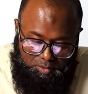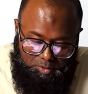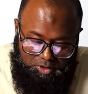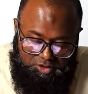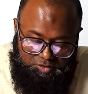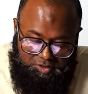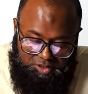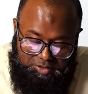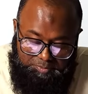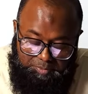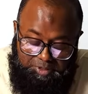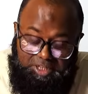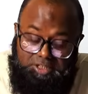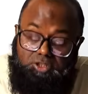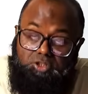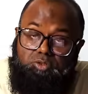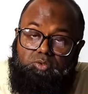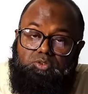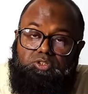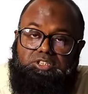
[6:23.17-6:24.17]
respect
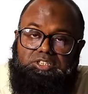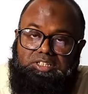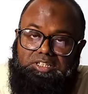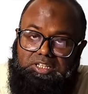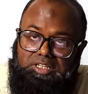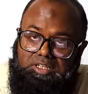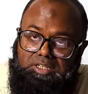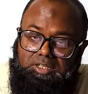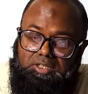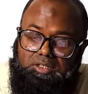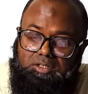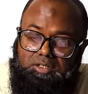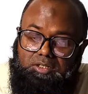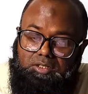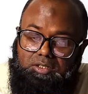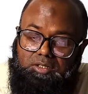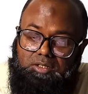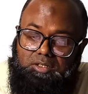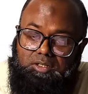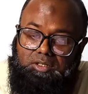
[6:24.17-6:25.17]
to t,
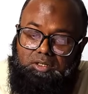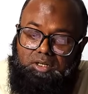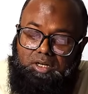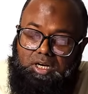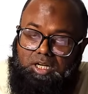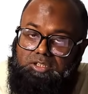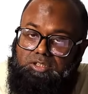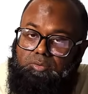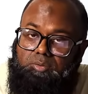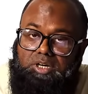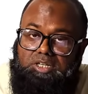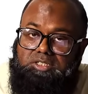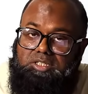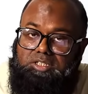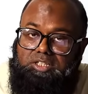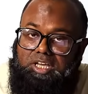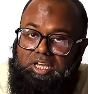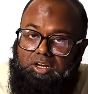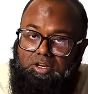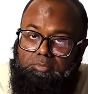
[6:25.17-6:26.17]
otherwise it
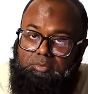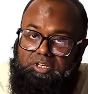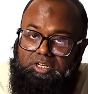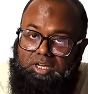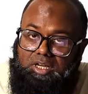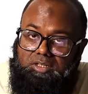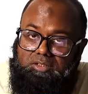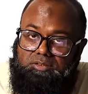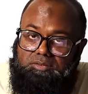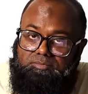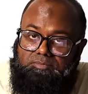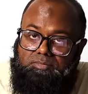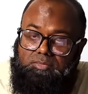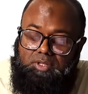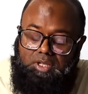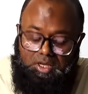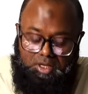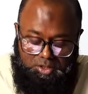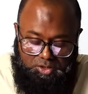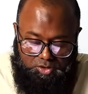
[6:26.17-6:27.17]
cannot be done.
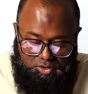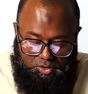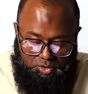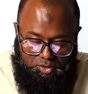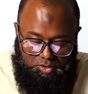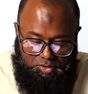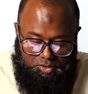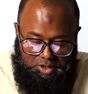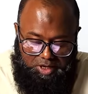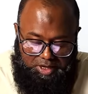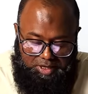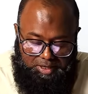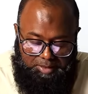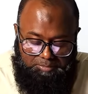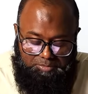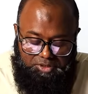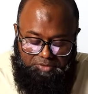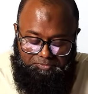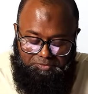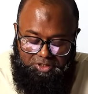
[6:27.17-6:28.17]
So I
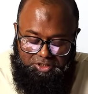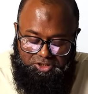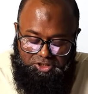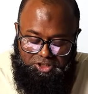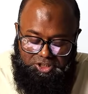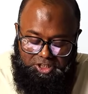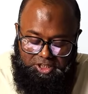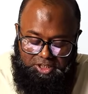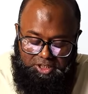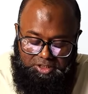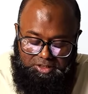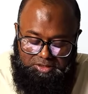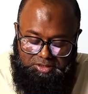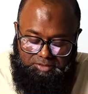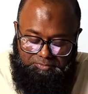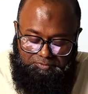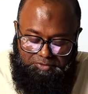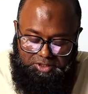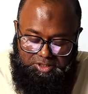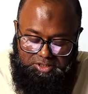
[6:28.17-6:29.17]
am differentiating
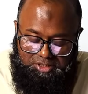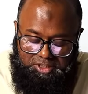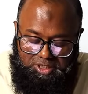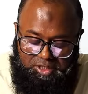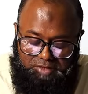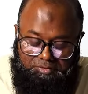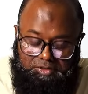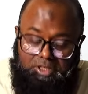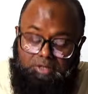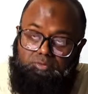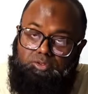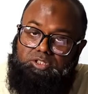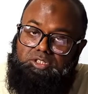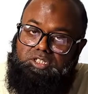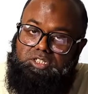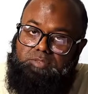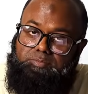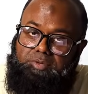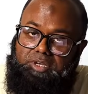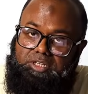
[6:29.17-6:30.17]
the first derivative with
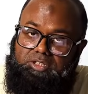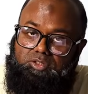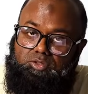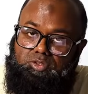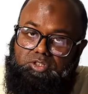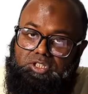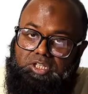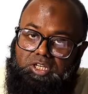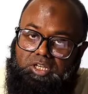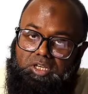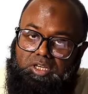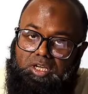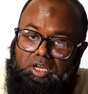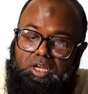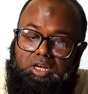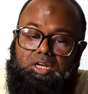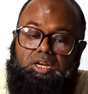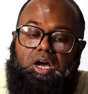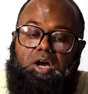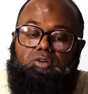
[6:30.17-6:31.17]
respect to t.
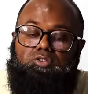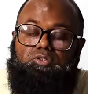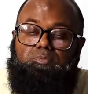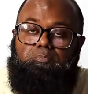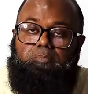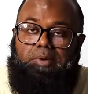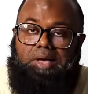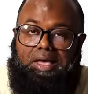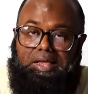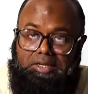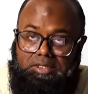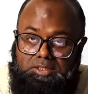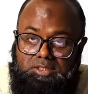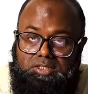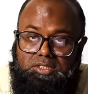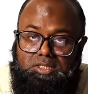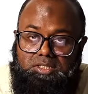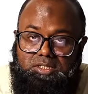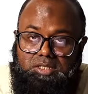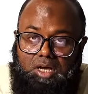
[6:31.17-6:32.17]
Now to balance
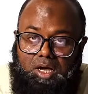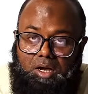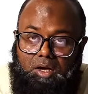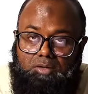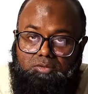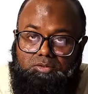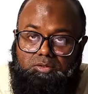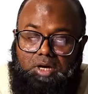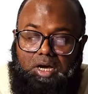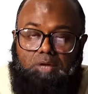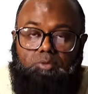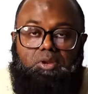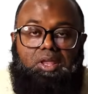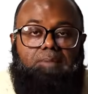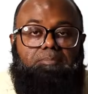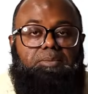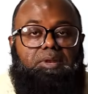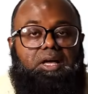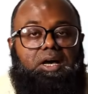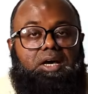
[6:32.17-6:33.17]
this out, I will
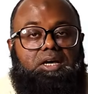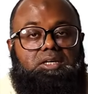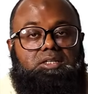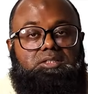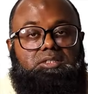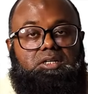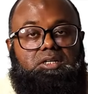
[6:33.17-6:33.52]
apply